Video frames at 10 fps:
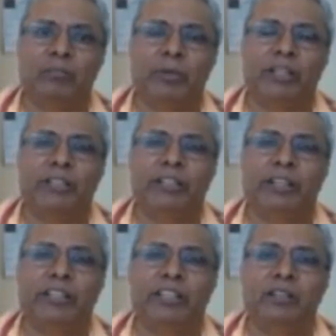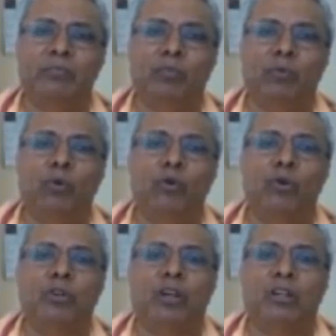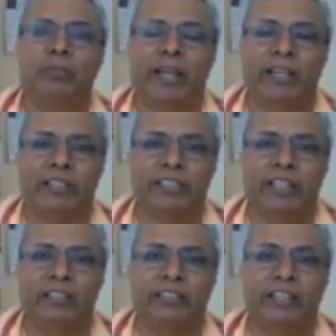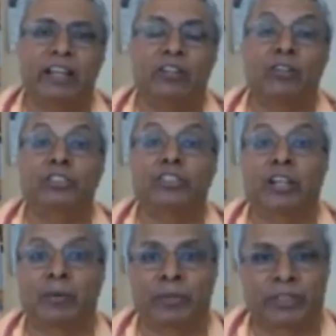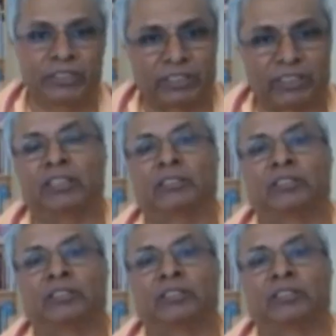meditating more on manager than on Sri Ramakrishna.